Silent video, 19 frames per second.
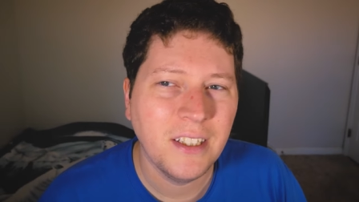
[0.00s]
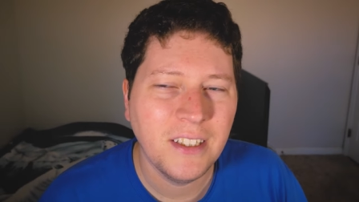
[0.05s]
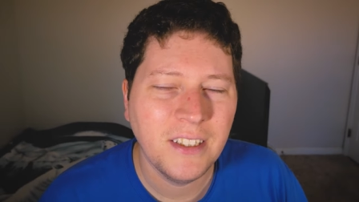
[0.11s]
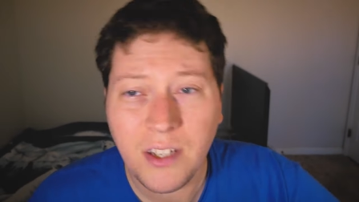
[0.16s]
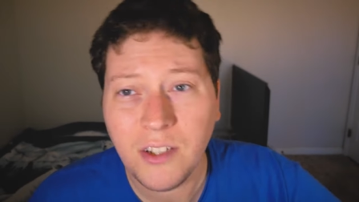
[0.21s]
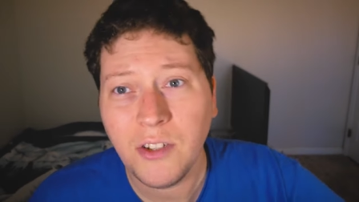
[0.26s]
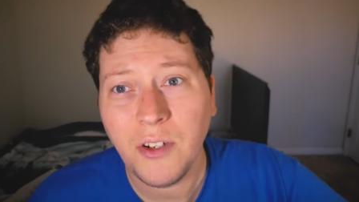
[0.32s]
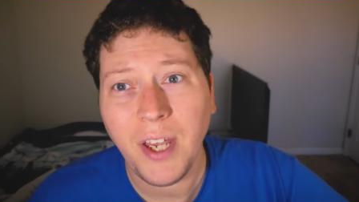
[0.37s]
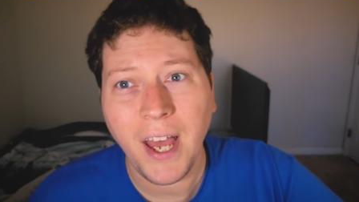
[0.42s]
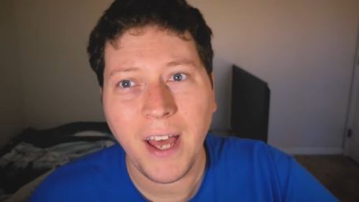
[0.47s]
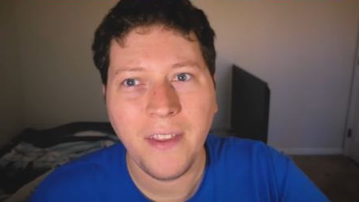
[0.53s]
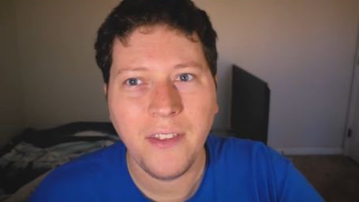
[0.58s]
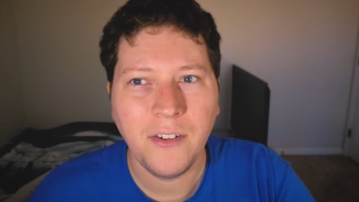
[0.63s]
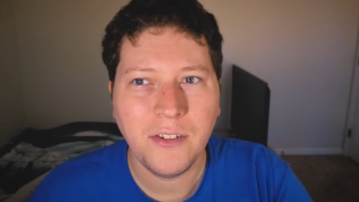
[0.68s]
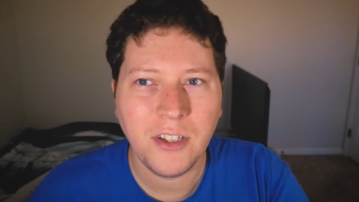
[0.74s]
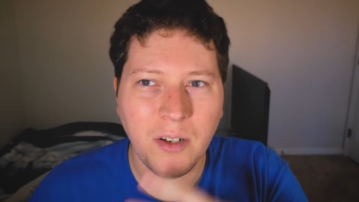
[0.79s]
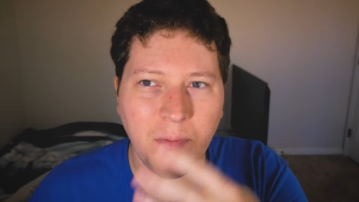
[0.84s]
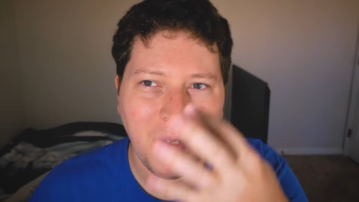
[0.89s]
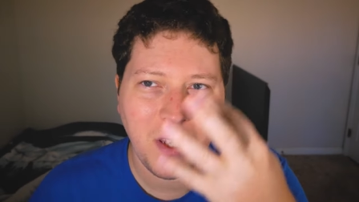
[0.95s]
So yeah,
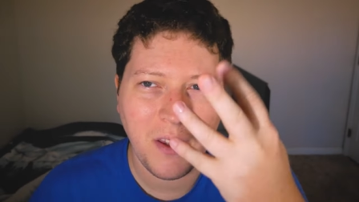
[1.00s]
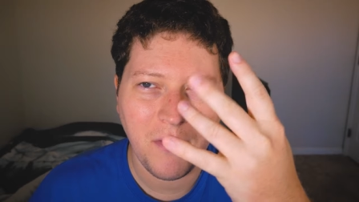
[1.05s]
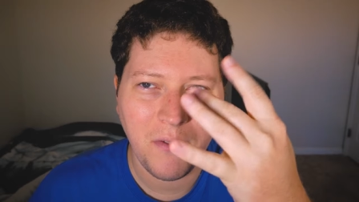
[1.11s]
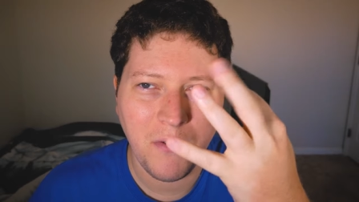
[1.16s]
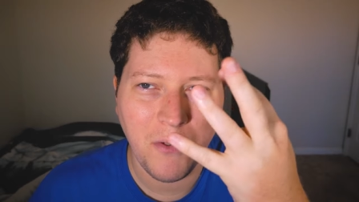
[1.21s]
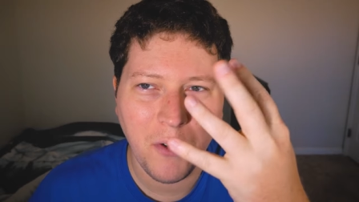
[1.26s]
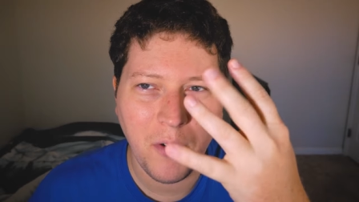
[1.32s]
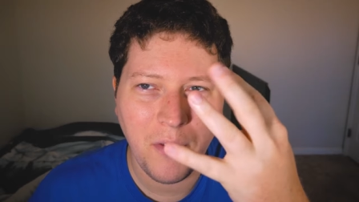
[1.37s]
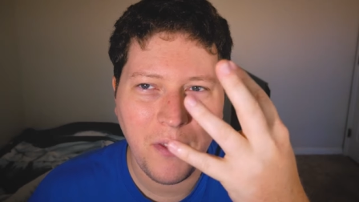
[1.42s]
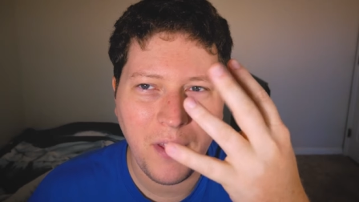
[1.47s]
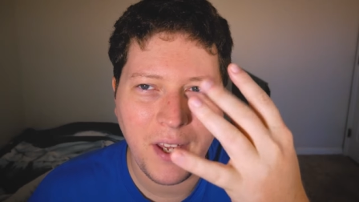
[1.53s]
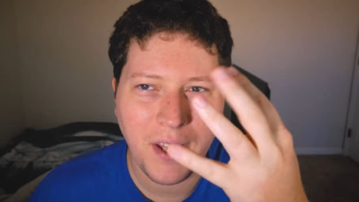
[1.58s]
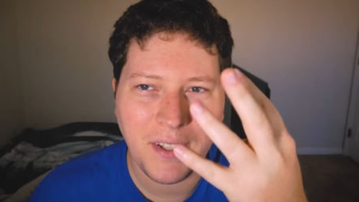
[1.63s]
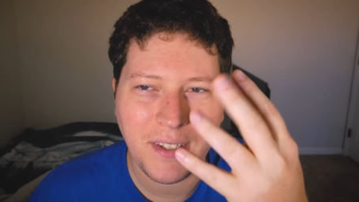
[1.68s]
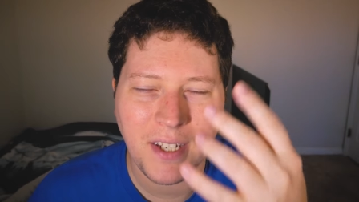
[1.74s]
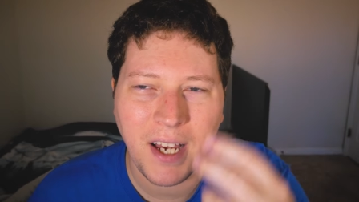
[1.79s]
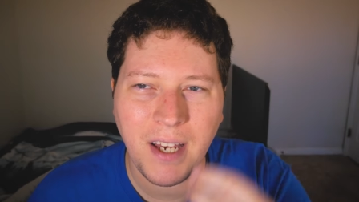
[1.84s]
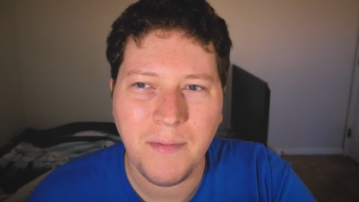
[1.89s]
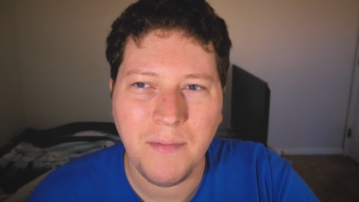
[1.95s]
those are gonna be the four
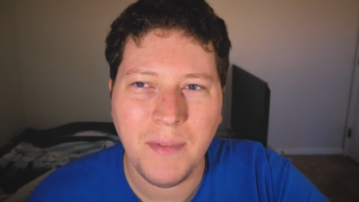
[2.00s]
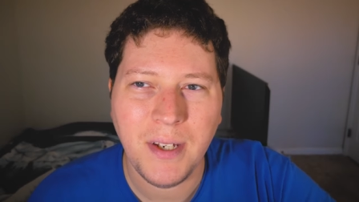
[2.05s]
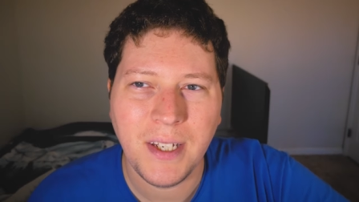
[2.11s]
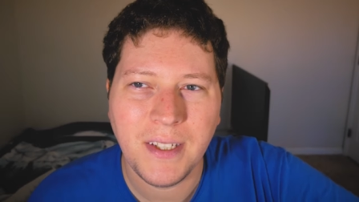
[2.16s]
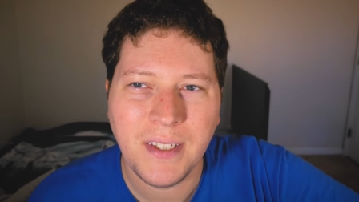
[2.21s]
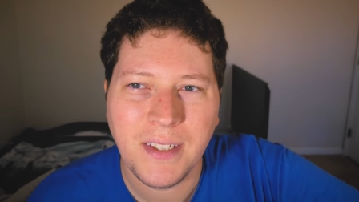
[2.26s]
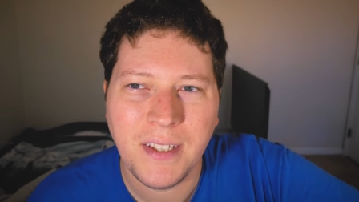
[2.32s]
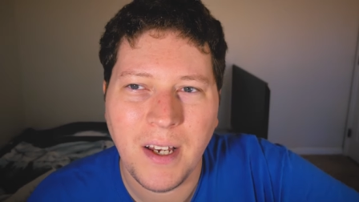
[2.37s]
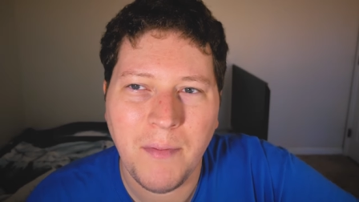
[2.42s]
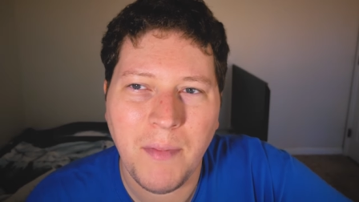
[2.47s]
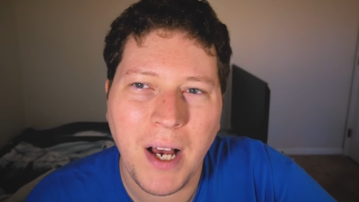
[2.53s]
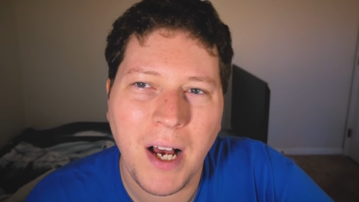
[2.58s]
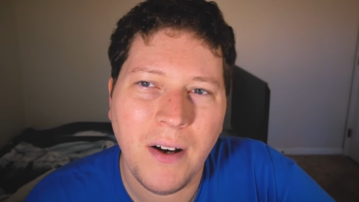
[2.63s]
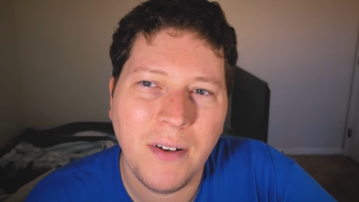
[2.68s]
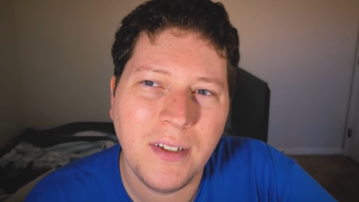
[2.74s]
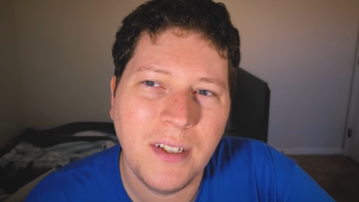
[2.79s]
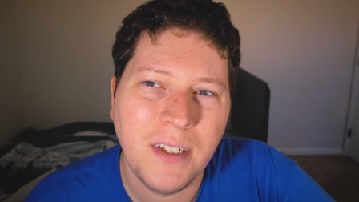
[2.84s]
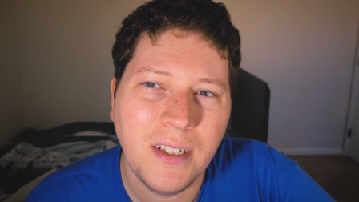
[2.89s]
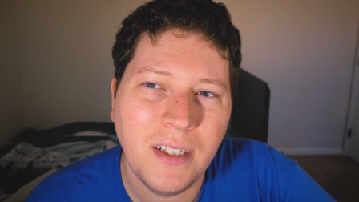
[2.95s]
things I miss
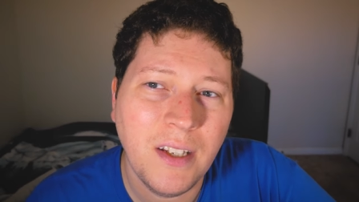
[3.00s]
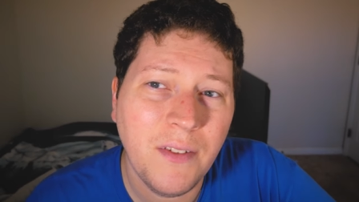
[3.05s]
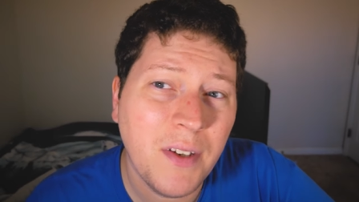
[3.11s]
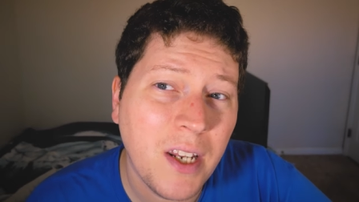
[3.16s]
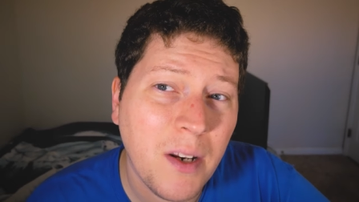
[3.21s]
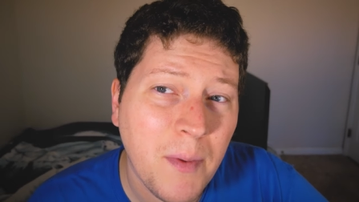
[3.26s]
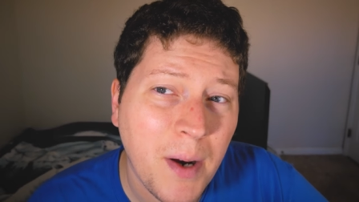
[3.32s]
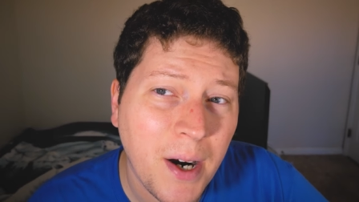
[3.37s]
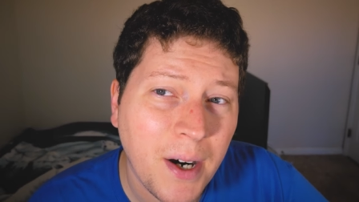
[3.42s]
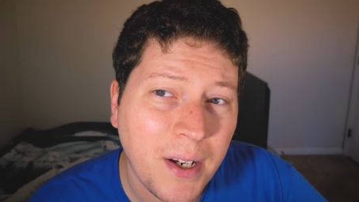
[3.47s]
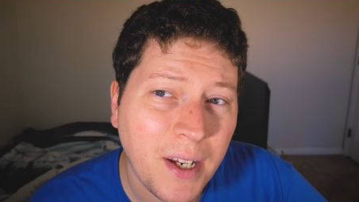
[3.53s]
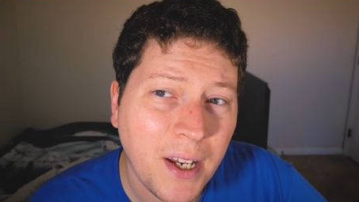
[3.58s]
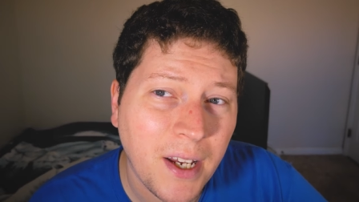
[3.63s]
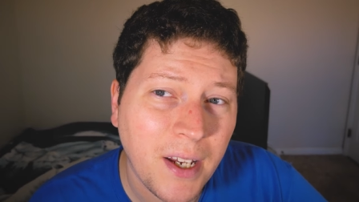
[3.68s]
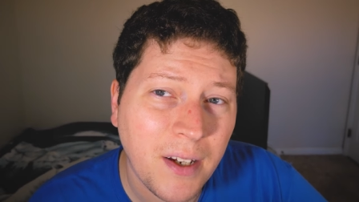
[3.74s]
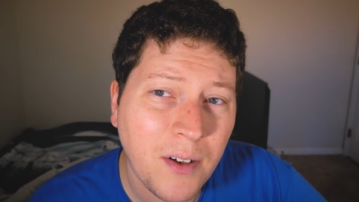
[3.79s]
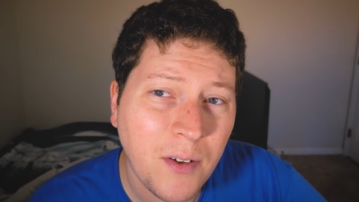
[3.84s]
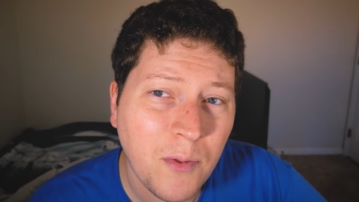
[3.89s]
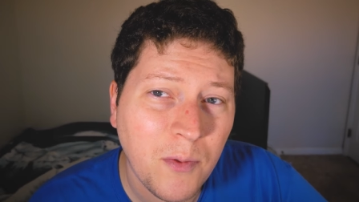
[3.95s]
about living in
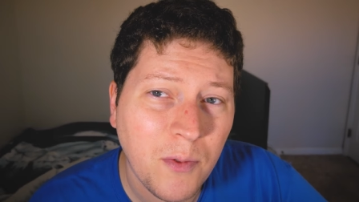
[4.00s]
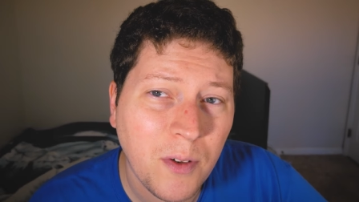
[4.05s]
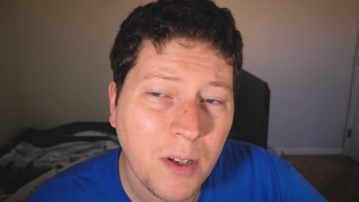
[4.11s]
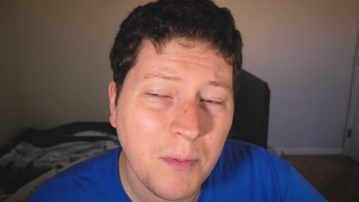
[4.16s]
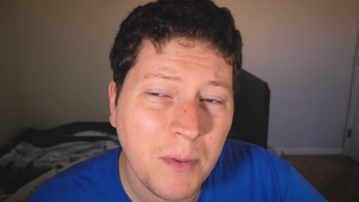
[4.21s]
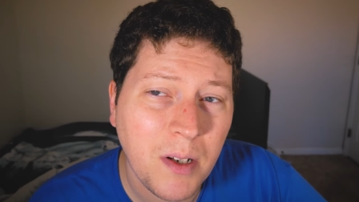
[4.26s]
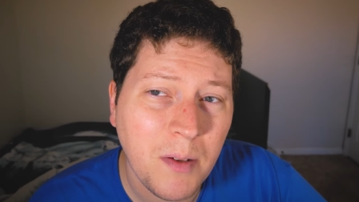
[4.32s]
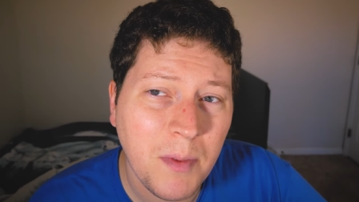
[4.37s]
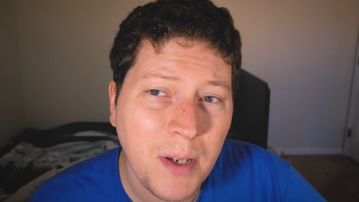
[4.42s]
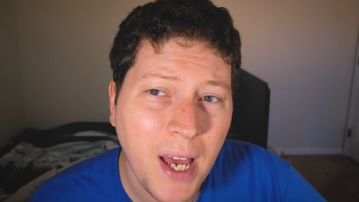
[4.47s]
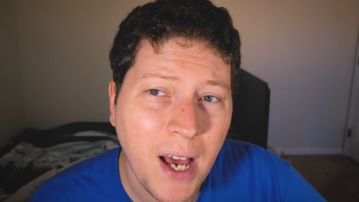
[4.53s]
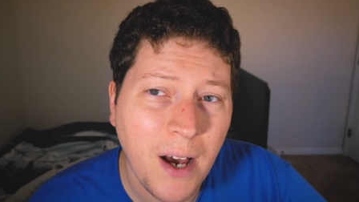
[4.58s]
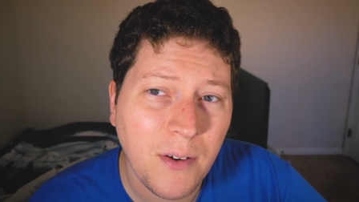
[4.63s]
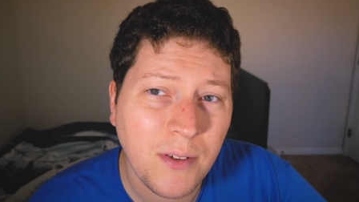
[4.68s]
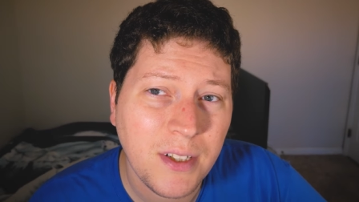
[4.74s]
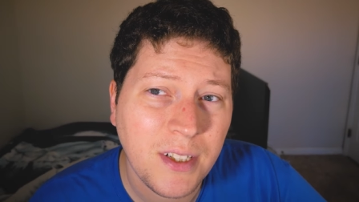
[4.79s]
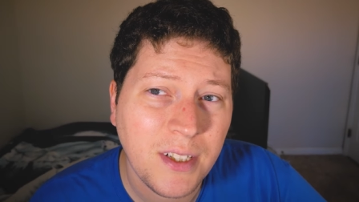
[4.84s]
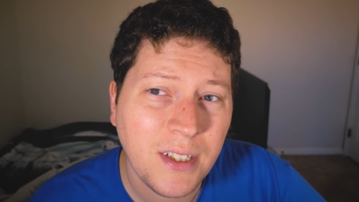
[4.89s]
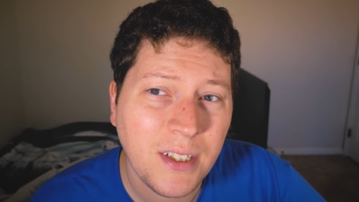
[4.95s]
America while I'm gonna be
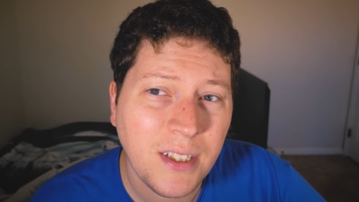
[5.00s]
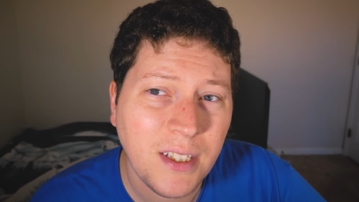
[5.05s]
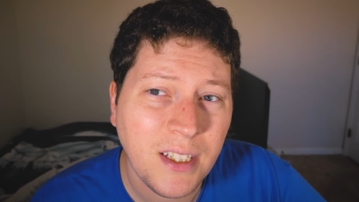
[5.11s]
out